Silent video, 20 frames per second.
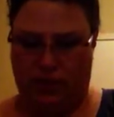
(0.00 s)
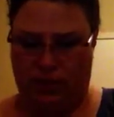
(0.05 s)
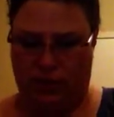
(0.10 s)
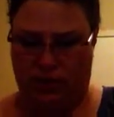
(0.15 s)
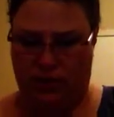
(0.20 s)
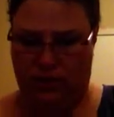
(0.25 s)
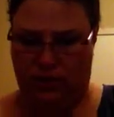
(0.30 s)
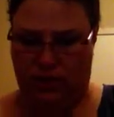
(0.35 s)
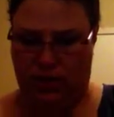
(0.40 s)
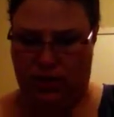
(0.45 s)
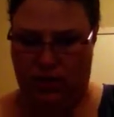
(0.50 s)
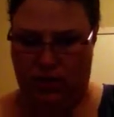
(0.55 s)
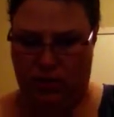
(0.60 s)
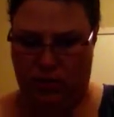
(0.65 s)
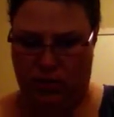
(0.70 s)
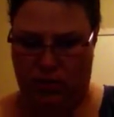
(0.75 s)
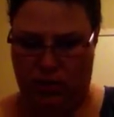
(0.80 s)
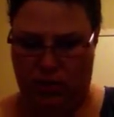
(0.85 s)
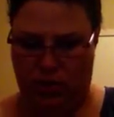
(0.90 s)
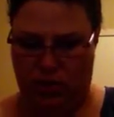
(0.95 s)
So,
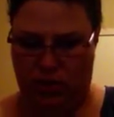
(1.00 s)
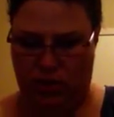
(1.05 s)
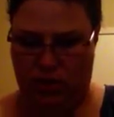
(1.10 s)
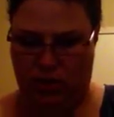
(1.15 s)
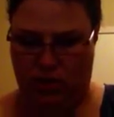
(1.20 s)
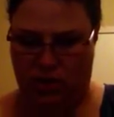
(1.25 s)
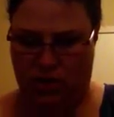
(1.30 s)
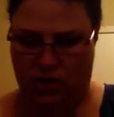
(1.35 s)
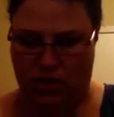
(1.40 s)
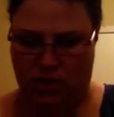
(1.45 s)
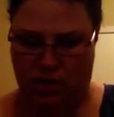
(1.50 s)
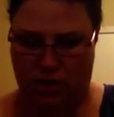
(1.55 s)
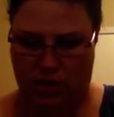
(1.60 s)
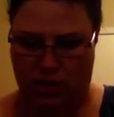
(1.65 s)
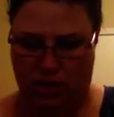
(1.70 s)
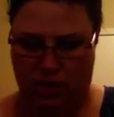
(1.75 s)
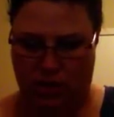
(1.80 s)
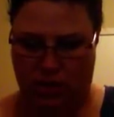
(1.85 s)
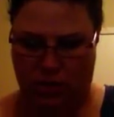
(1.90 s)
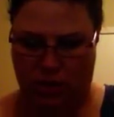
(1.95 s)

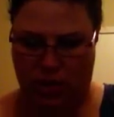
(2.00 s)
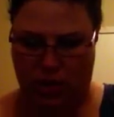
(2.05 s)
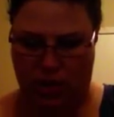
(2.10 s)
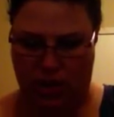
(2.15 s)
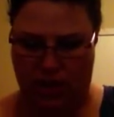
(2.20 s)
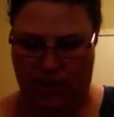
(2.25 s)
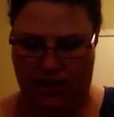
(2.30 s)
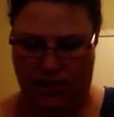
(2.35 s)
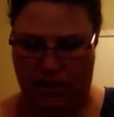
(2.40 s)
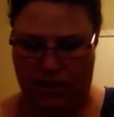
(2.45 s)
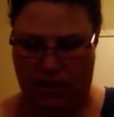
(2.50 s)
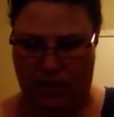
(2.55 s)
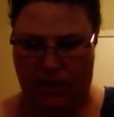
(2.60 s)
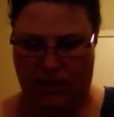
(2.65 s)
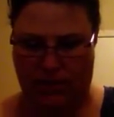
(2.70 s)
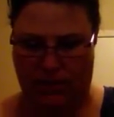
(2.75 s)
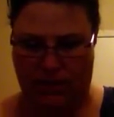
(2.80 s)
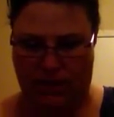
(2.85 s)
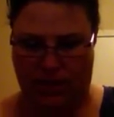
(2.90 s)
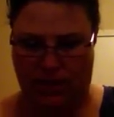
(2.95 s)
we got lots of
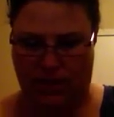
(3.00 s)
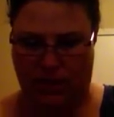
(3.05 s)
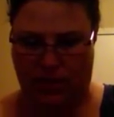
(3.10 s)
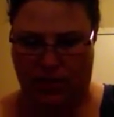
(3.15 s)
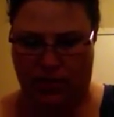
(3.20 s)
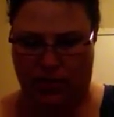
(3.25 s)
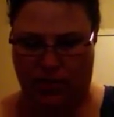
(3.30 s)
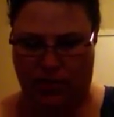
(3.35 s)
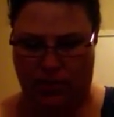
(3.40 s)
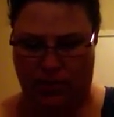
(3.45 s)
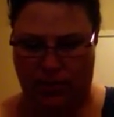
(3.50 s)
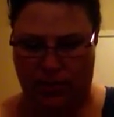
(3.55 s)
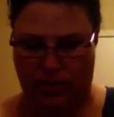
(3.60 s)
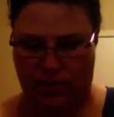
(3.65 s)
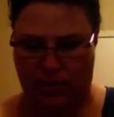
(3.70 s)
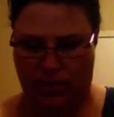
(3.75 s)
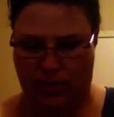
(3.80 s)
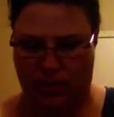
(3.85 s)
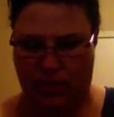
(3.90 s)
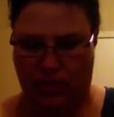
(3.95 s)
goodies in here.
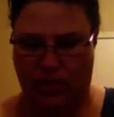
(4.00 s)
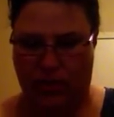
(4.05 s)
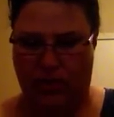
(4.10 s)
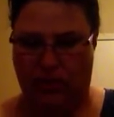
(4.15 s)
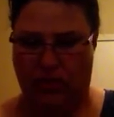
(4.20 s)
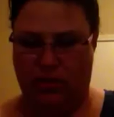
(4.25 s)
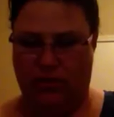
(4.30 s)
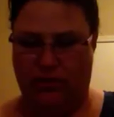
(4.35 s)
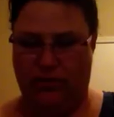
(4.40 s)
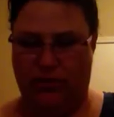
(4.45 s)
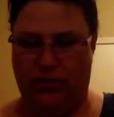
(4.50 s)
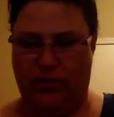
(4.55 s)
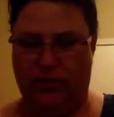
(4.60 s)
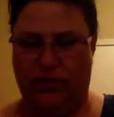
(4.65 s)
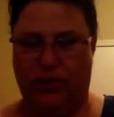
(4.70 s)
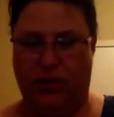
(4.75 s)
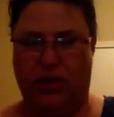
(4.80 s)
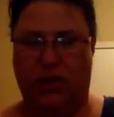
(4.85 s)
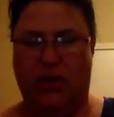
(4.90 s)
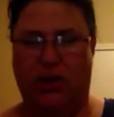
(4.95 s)
The
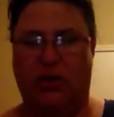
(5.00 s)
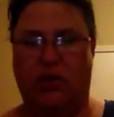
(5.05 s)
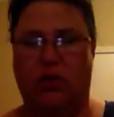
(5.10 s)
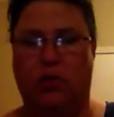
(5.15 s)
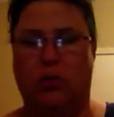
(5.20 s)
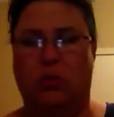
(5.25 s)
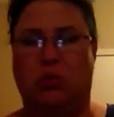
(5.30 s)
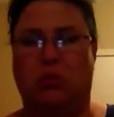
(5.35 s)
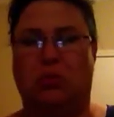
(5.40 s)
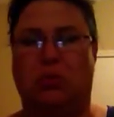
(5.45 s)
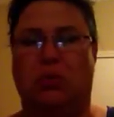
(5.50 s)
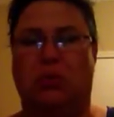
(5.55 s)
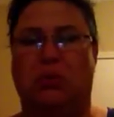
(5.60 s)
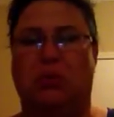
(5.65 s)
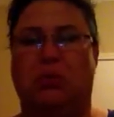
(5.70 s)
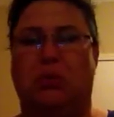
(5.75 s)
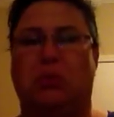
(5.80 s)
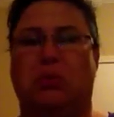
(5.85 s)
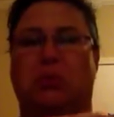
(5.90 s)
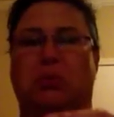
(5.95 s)
first thing, ooh,
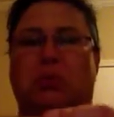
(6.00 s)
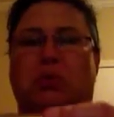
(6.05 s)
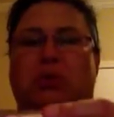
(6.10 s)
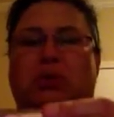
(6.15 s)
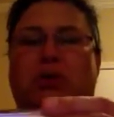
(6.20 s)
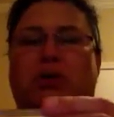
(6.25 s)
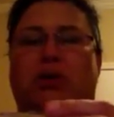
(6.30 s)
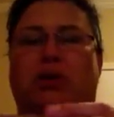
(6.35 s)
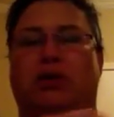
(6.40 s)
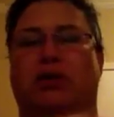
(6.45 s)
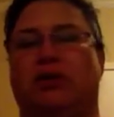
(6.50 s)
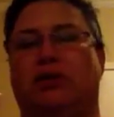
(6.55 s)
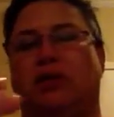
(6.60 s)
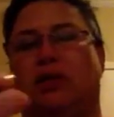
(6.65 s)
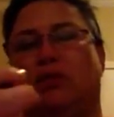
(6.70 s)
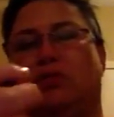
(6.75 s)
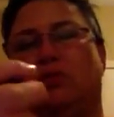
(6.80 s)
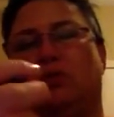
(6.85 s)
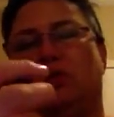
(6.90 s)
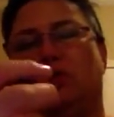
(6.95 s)
cool is
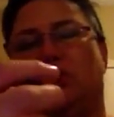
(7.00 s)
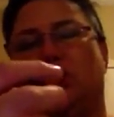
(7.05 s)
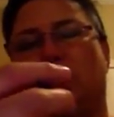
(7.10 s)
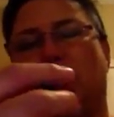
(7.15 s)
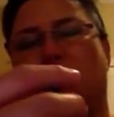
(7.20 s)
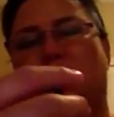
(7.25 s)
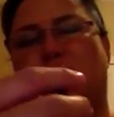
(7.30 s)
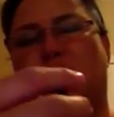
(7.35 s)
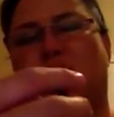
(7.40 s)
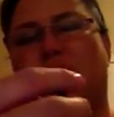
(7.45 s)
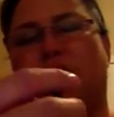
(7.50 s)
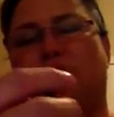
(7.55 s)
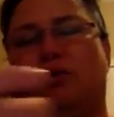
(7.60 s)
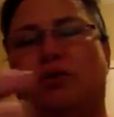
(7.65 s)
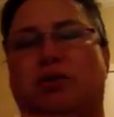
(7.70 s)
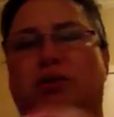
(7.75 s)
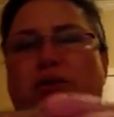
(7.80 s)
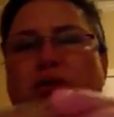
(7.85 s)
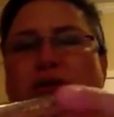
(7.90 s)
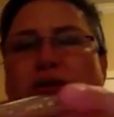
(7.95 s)
um
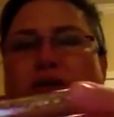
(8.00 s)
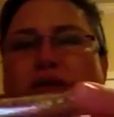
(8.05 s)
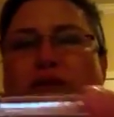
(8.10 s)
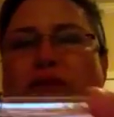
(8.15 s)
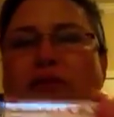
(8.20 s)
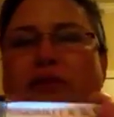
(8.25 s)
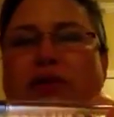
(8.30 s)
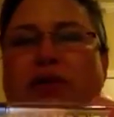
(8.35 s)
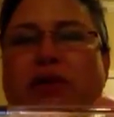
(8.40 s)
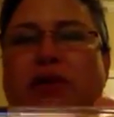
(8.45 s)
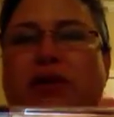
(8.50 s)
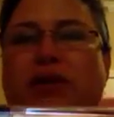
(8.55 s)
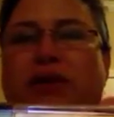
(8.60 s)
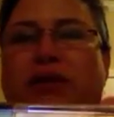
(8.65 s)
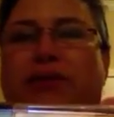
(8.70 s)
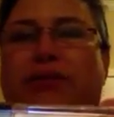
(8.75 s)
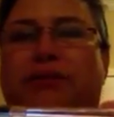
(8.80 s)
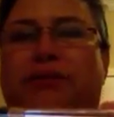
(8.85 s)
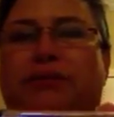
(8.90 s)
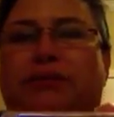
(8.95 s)
Starlooks. Look at
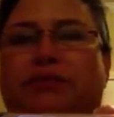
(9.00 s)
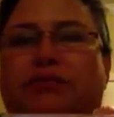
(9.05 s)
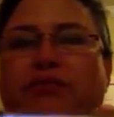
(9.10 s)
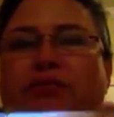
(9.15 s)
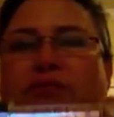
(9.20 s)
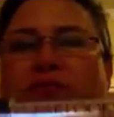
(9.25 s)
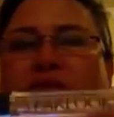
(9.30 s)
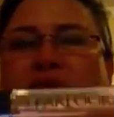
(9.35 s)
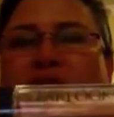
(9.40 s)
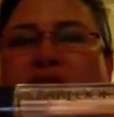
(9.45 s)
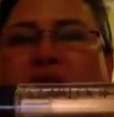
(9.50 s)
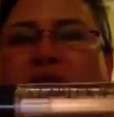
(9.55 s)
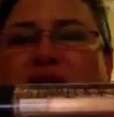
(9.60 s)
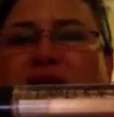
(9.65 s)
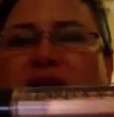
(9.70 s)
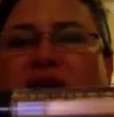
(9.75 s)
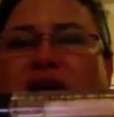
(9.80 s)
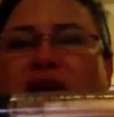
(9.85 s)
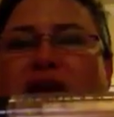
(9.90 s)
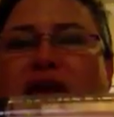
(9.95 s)
that. It's
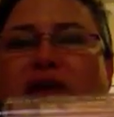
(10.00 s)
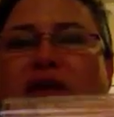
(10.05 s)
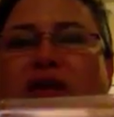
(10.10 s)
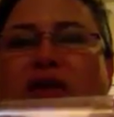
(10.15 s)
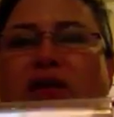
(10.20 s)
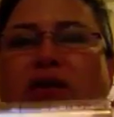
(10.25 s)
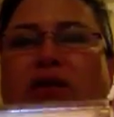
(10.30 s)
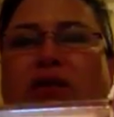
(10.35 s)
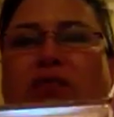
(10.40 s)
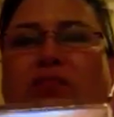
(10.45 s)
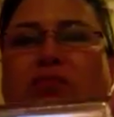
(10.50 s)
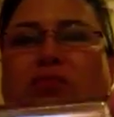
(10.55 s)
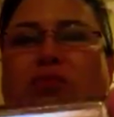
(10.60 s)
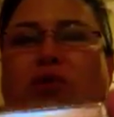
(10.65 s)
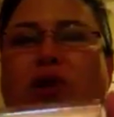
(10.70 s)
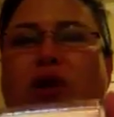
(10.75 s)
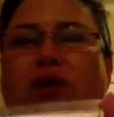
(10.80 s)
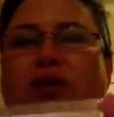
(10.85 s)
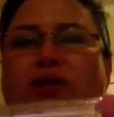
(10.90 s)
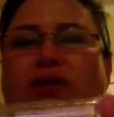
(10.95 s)
like a
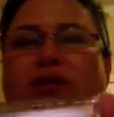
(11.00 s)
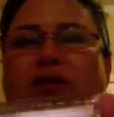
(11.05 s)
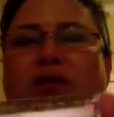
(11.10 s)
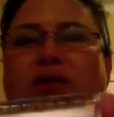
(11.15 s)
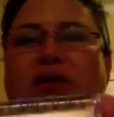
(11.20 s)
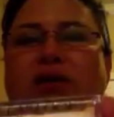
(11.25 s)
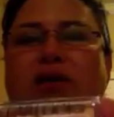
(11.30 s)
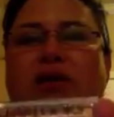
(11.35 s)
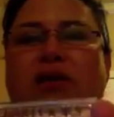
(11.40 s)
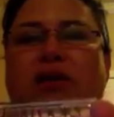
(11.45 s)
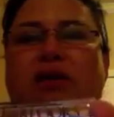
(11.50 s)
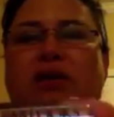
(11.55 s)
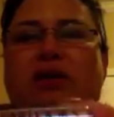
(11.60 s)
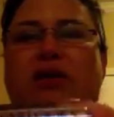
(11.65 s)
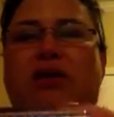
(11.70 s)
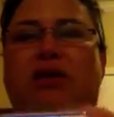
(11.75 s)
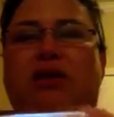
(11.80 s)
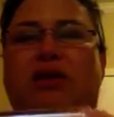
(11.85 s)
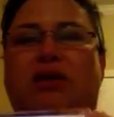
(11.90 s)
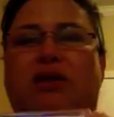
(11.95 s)

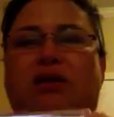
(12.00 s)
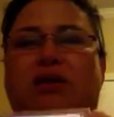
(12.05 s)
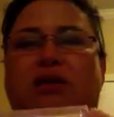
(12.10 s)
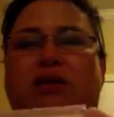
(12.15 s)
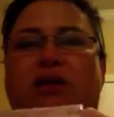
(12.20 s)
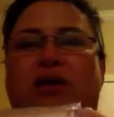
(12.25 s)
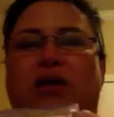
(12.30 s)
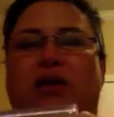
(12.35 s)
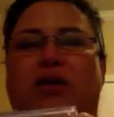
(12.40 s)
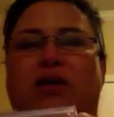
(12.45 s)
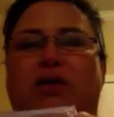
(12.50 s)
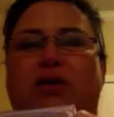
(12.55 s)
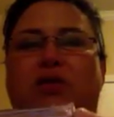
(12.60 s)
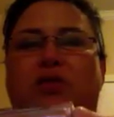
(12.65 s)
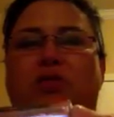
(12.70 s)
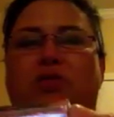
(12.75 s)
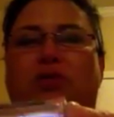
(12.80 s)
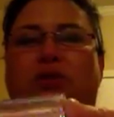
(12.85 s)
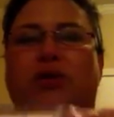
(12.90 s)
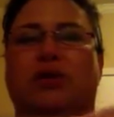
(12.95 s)
bronzy, kind of
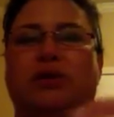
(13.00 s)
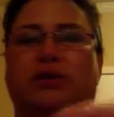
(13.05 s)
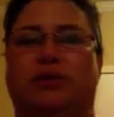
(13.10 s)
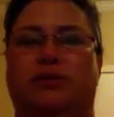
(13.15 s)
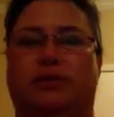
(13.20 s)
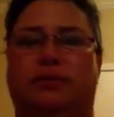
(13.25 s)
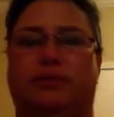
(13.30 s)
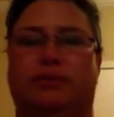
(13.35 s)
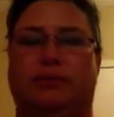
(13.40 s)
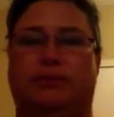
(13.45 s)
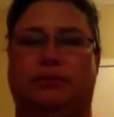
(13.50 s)
golden.